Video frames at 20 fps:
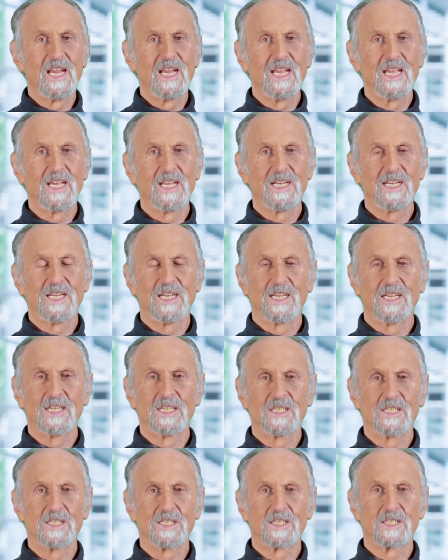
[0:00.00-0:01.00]
It
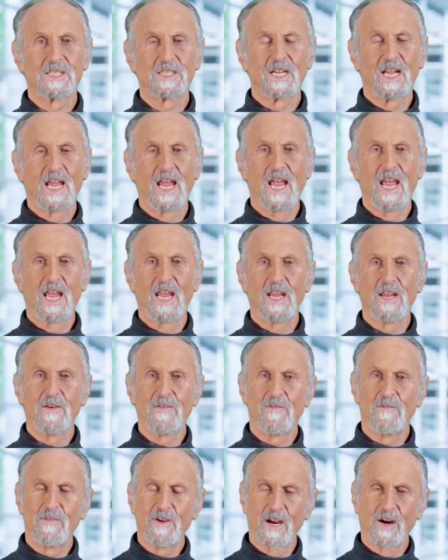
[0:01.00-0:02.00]
is a
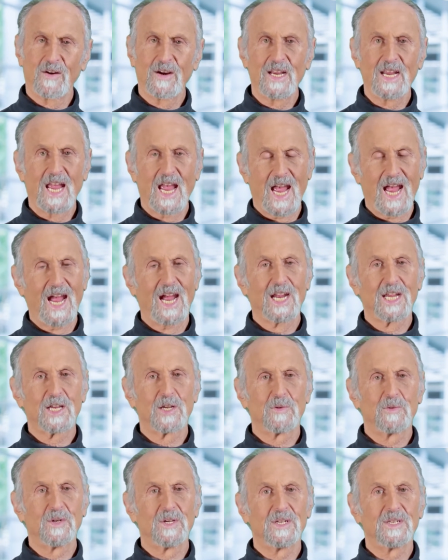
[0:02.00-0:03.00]
very
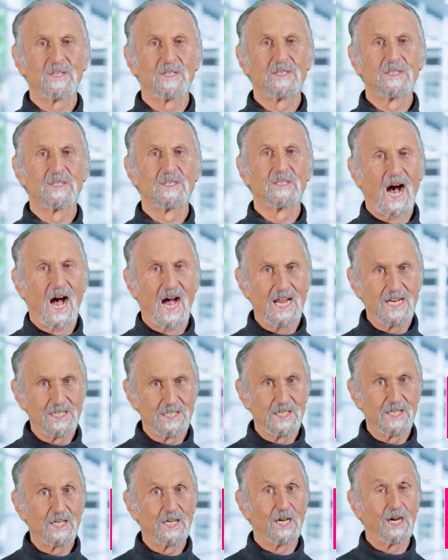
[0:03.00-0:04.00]
accurate
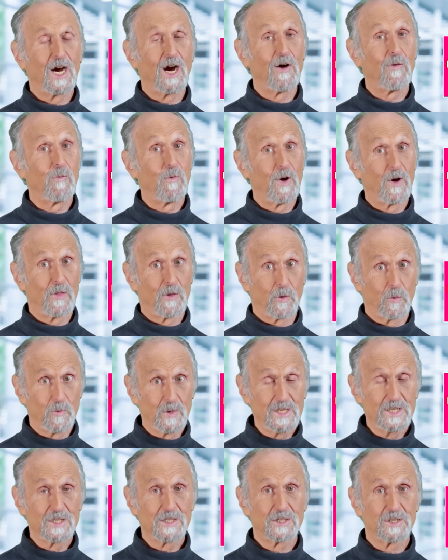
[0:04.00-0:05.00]
idea of where the
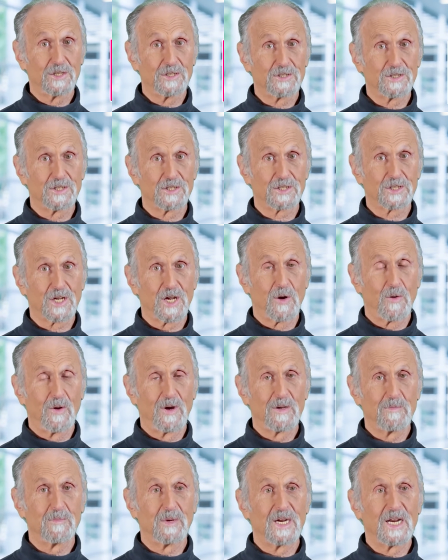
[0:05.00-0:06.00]
research is
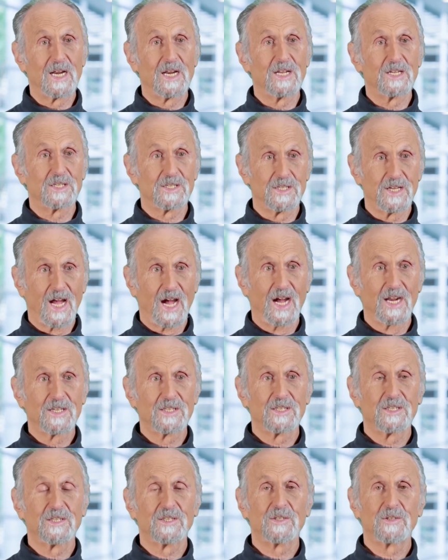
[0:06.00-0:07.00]
going, but it is
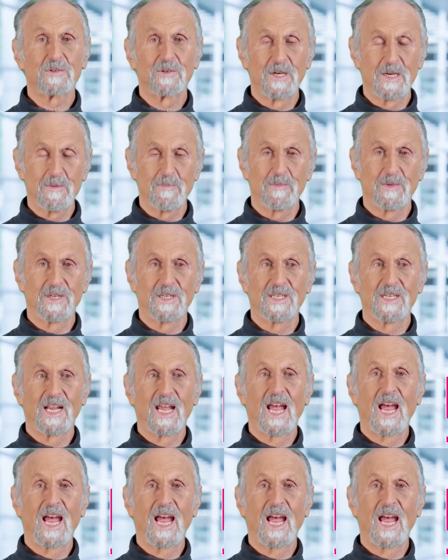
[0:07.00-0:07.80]
not treatment